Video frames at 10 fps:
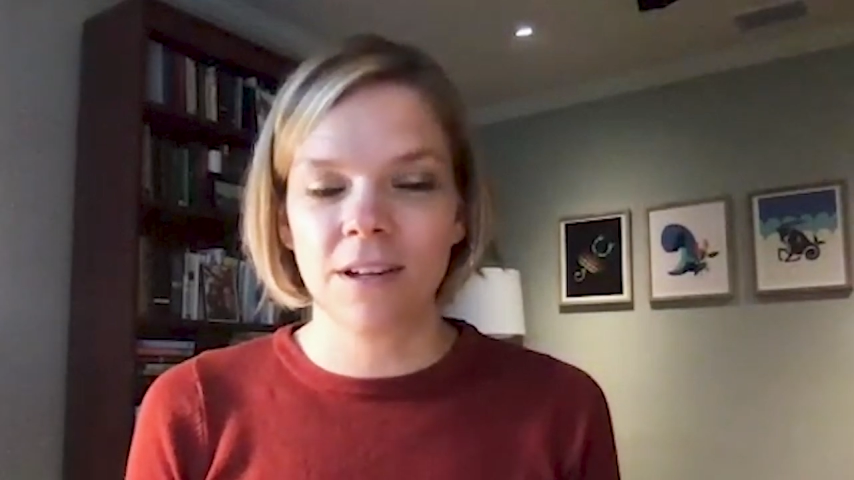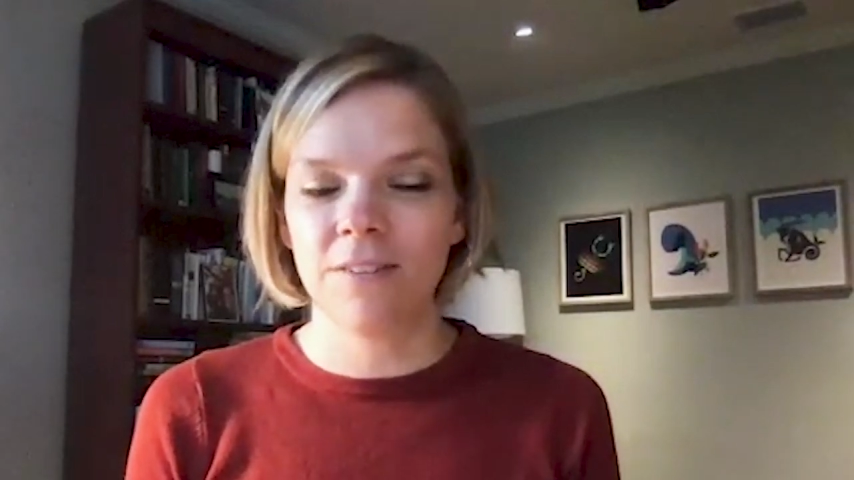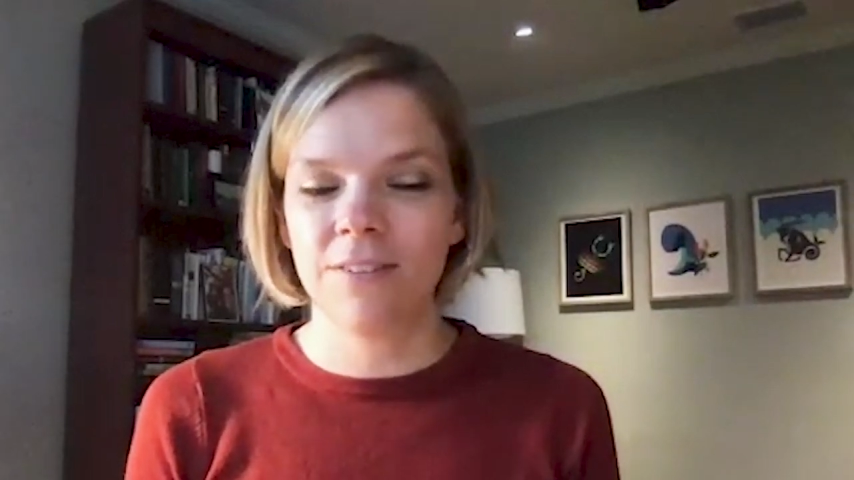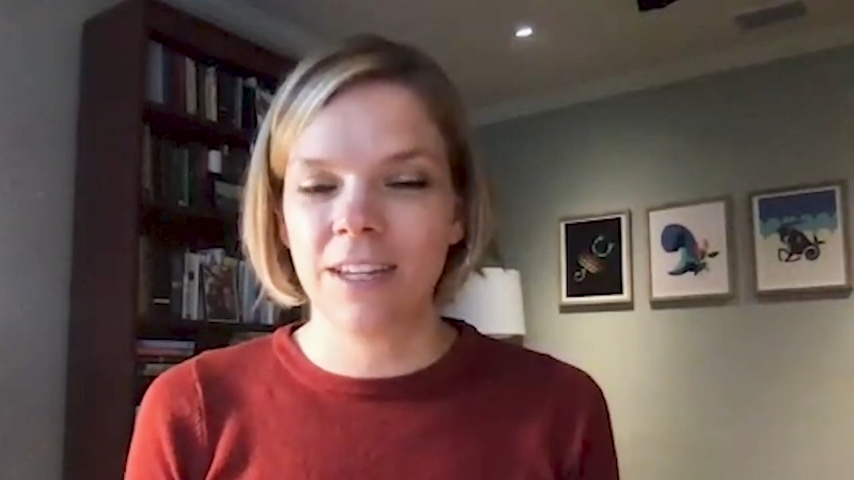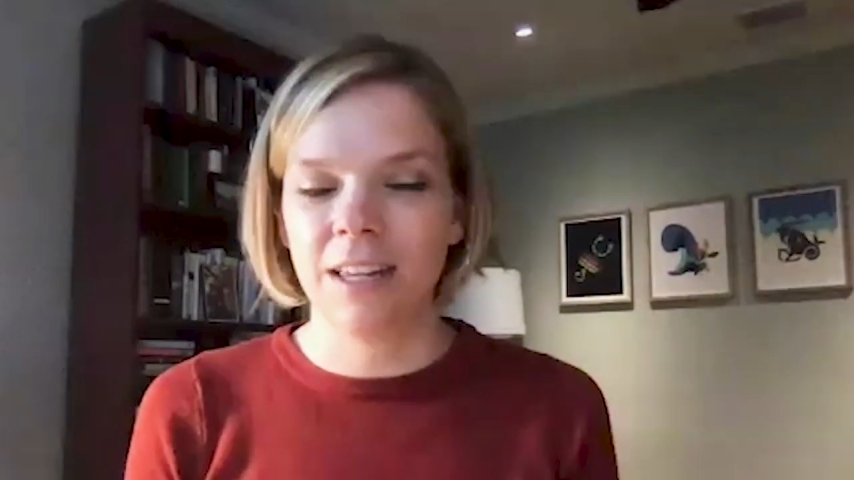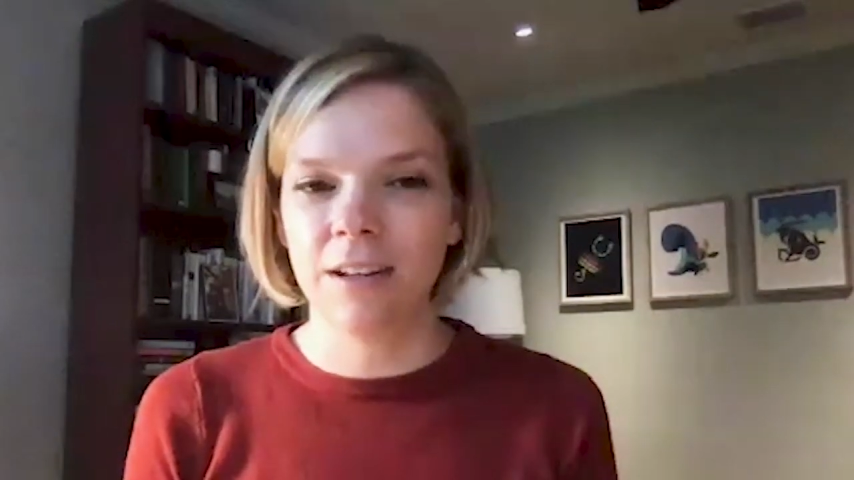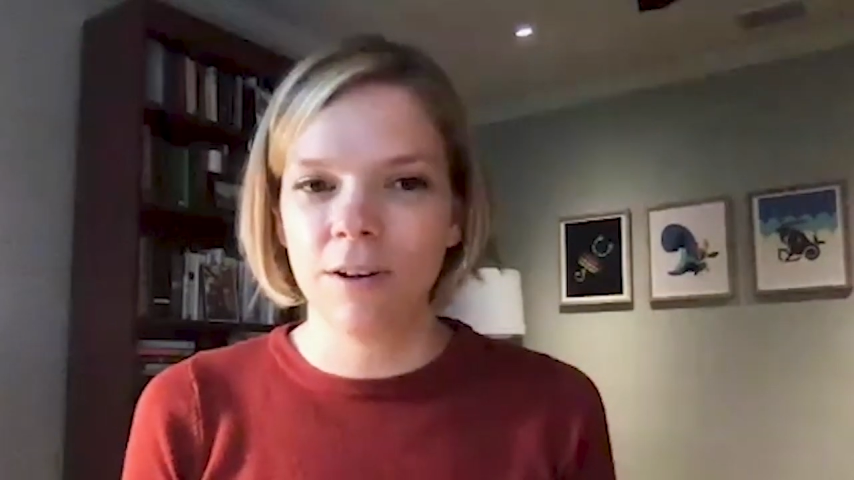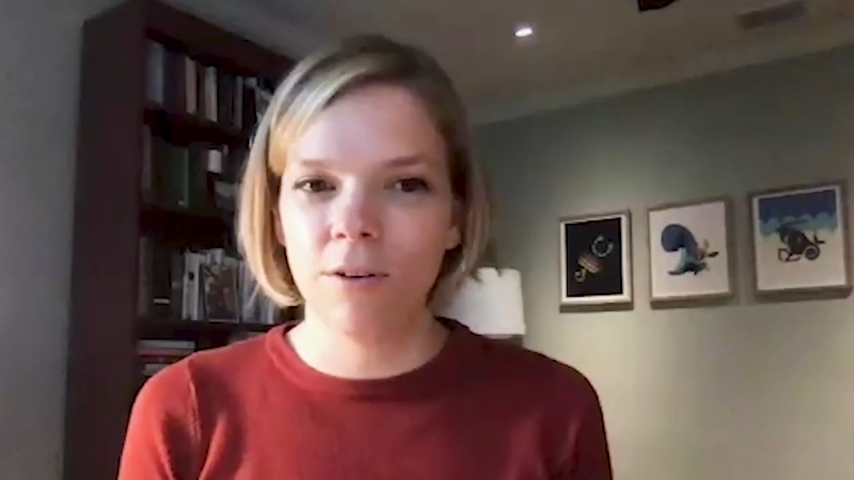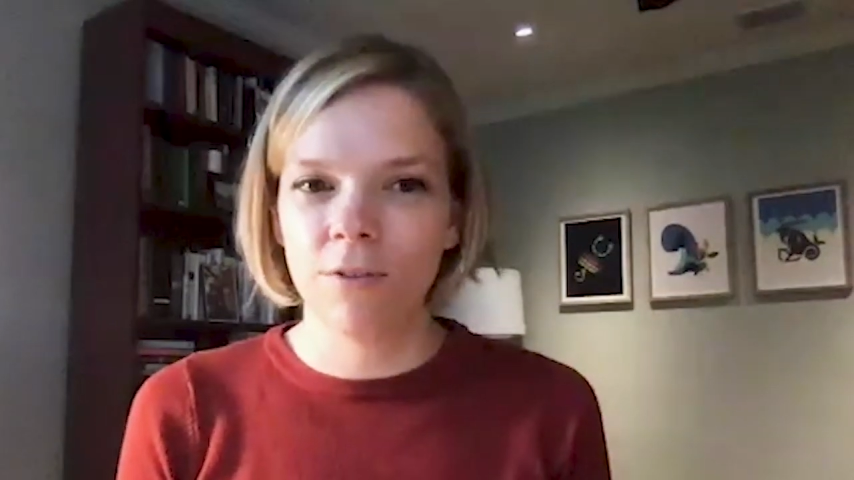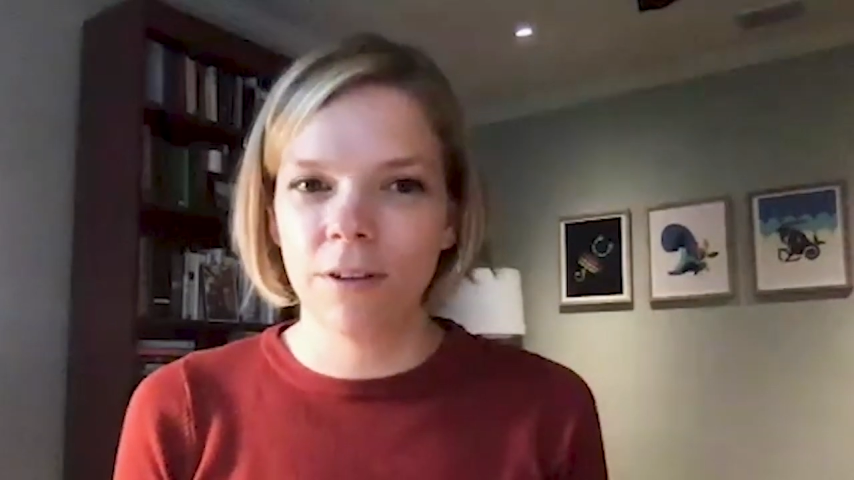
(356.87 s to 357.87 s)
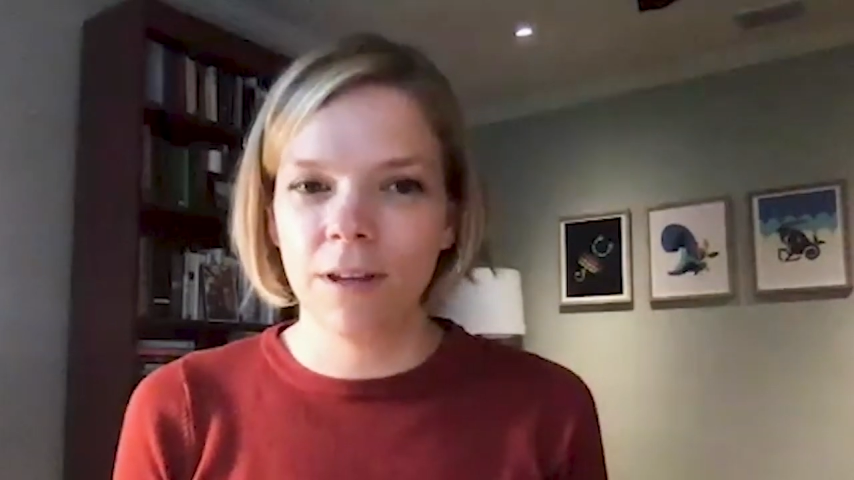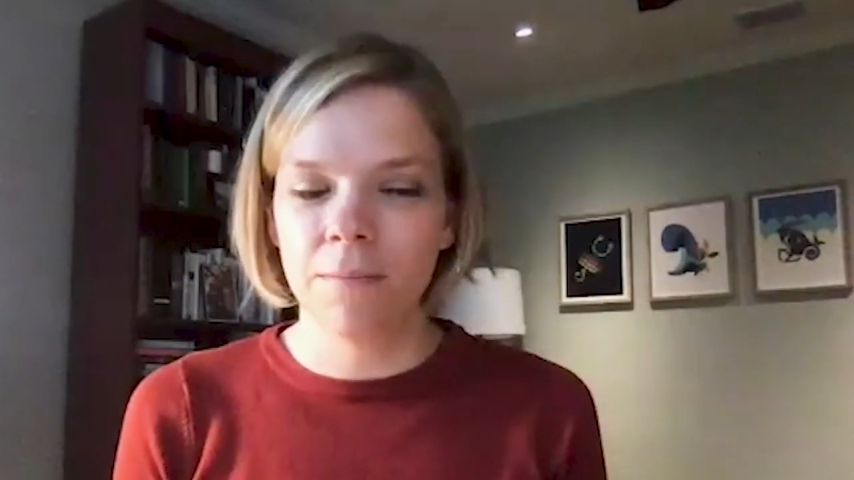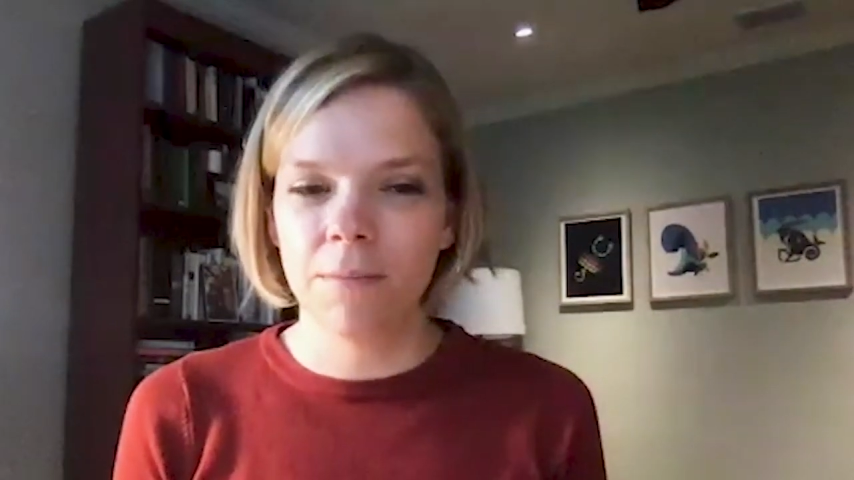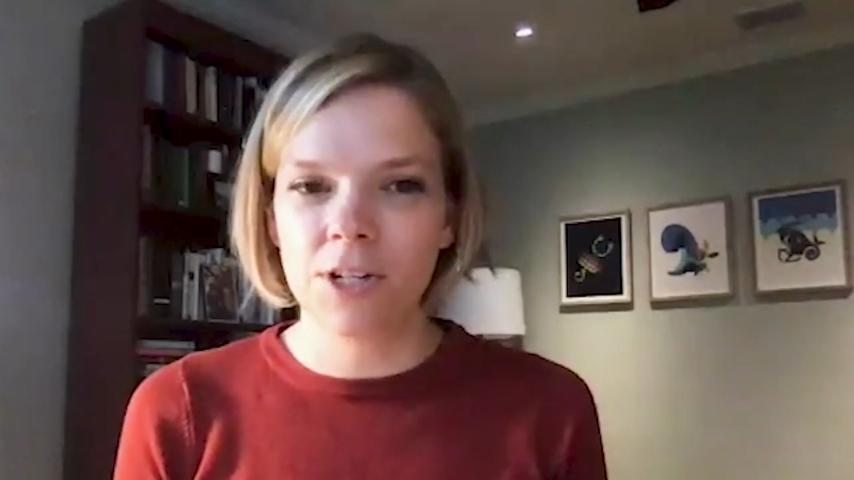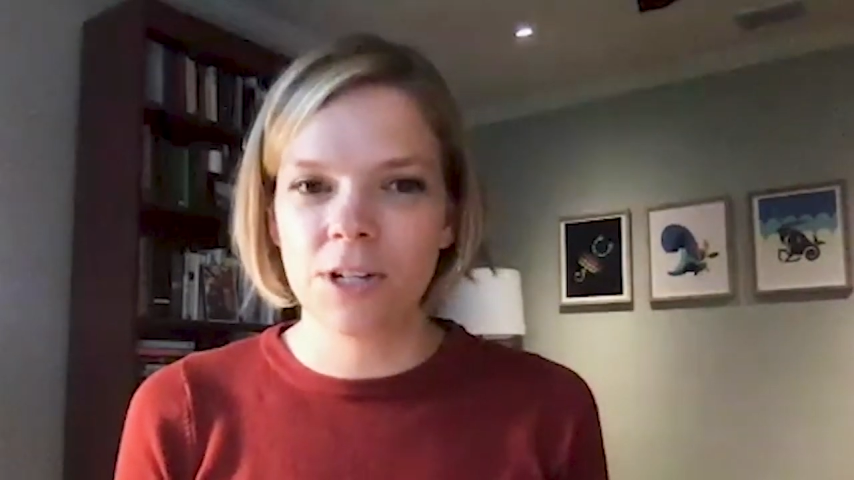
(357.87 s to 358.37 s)
kind of getting overly
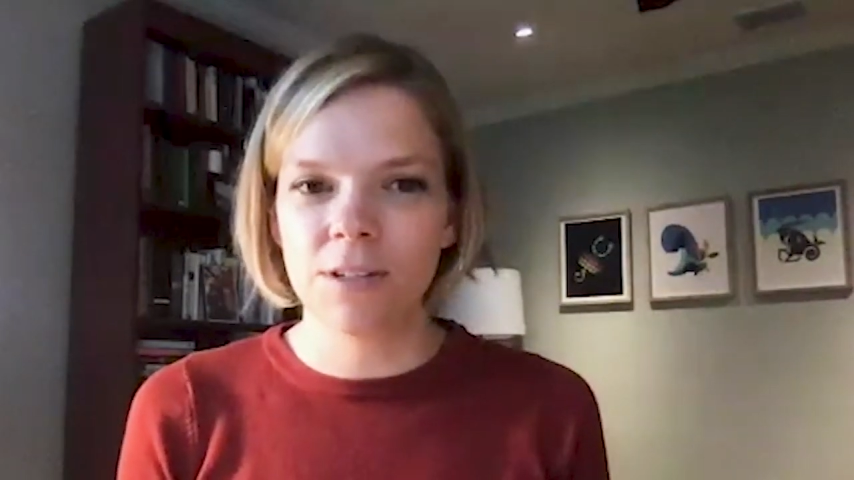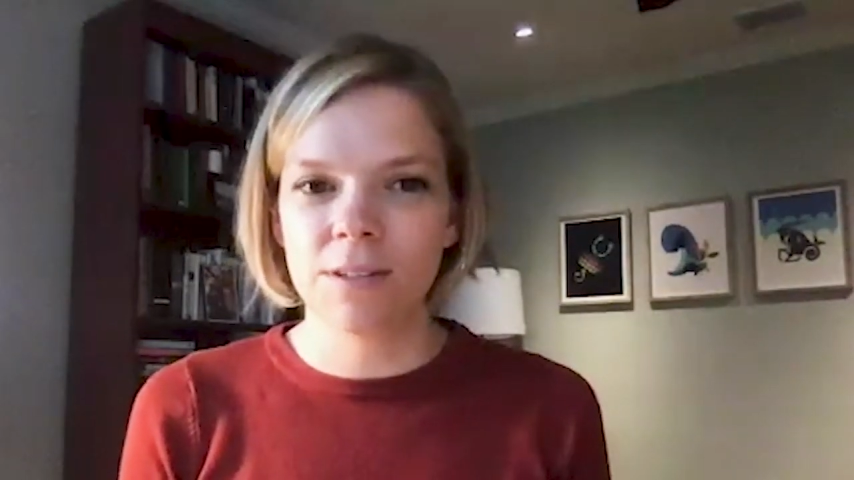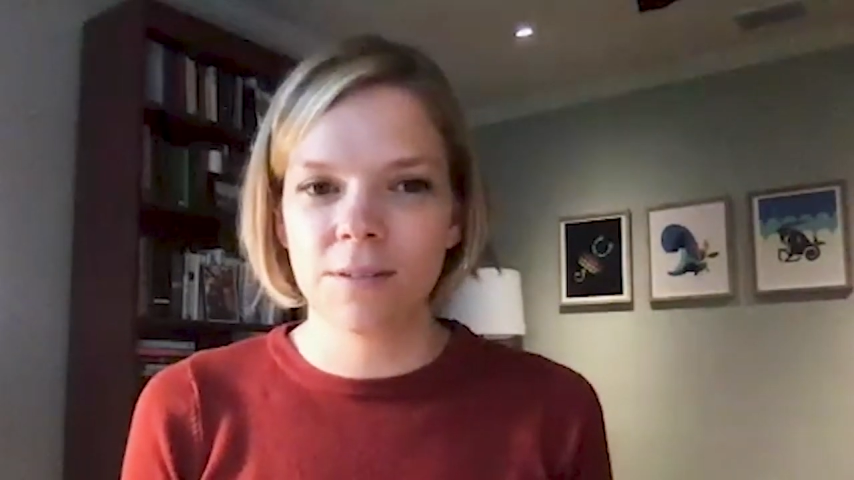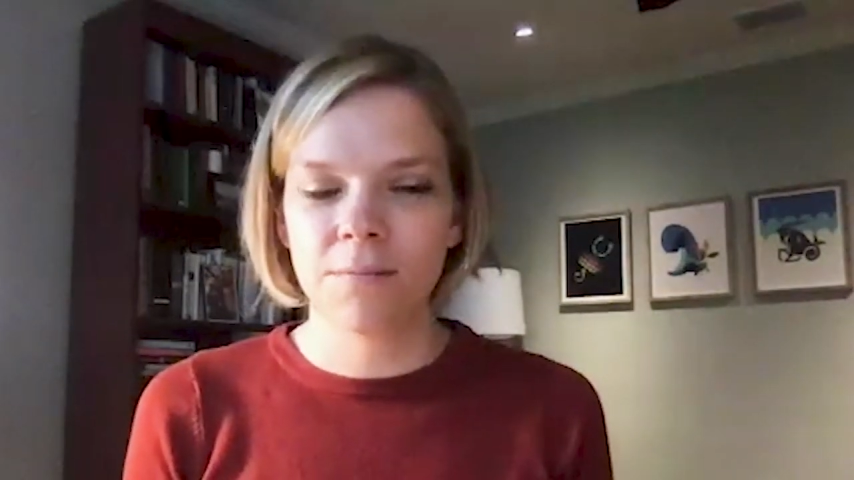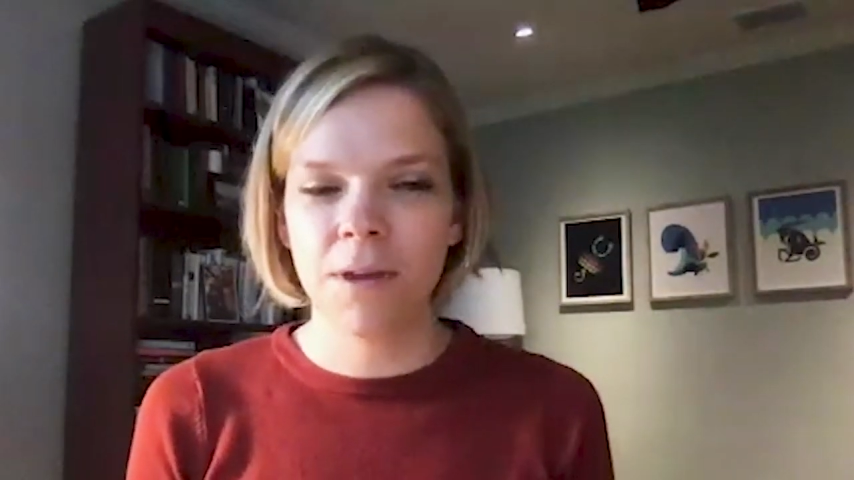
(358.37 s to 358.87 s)
ambitious,